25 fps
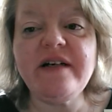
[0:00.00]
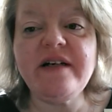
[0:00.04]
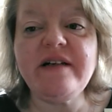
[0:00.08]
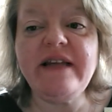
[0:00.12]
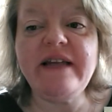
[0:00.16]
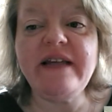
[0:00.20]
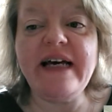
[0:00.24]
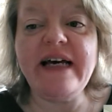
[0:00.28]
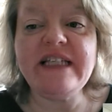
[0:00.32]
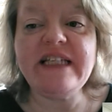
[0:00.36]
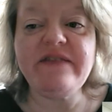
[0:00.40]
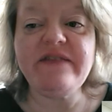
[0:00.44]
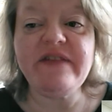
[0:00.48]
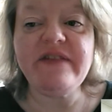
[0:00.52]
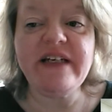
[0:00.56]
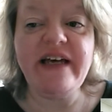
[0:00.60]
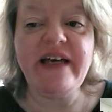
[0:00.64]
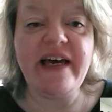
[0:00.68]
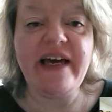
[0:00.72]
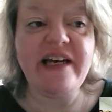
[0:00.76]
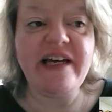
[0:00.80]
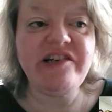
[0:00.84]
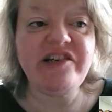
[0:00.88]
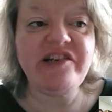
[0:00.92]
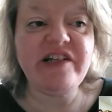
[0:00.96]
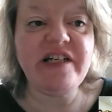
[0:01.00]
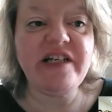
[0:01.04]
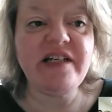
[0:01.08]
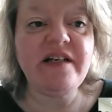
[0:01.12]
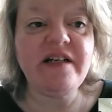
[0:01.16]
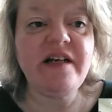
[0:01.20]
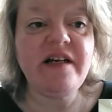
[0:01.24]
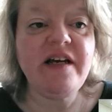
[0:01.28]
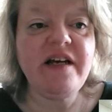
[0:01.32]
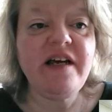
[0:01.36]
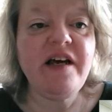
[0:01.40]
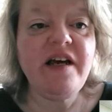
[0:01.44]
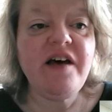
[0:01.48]
a
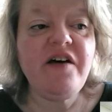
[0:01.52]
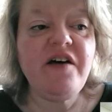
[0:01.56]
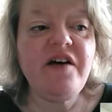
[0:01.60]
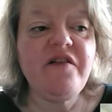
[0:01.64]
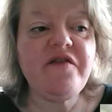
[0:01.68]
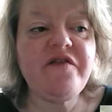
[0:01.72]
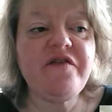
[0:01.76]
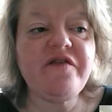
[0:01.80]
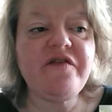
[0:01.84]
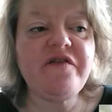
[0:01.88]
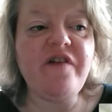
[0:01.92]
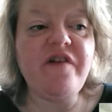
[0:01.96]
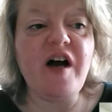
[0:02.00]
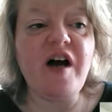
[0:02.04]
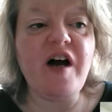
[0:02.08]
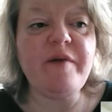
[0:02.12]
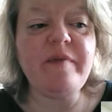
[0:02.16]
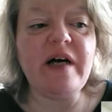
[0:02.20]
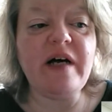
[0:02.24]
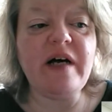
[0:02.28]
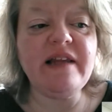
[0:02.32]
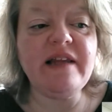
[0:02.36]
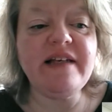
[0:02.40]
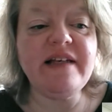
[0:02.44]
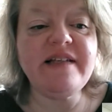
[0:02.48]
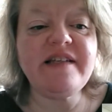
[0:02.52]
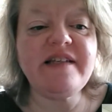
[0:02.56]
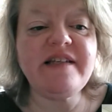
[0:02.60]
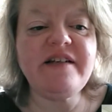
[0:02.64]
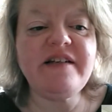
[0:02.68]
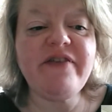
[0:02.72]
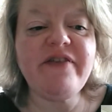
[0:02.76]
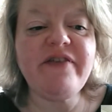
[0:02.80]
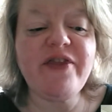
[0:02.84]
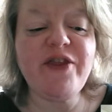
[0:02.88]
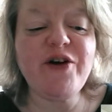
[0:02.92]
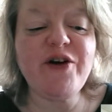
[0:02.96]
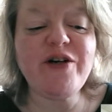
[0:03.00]
classification from a list
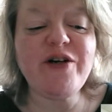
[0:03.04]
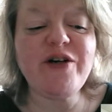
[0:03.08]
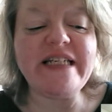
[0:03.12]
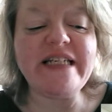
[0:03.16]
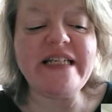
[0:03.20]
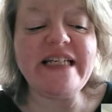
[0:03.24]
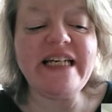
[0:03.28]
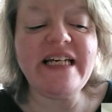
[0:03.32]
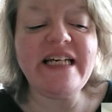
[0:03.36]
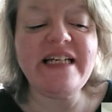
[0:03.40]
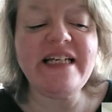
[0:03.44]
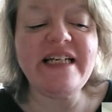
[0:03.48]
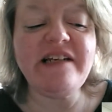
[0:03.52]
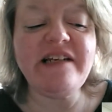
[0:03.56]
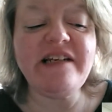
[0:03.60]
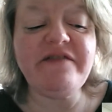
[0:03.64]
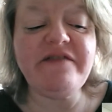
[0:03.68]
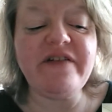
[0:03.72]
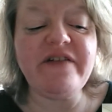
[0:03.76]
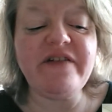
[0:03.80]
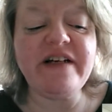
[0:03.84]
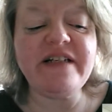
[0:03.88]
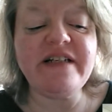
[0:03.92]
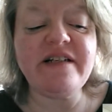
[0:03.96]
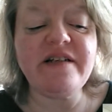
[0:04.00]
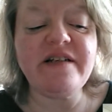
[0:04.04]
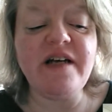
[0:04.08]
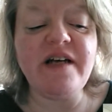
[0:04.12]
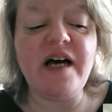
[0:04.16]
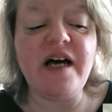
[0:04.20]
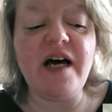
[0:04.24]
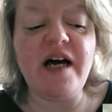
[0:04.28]
of 13 different